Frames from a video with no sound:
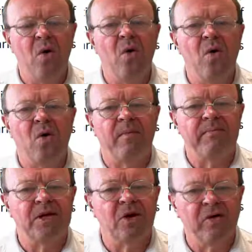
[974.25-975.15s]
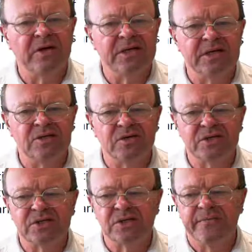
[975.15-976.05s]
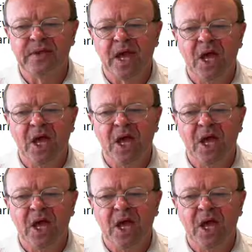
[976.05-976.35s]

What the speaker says: or minority interests,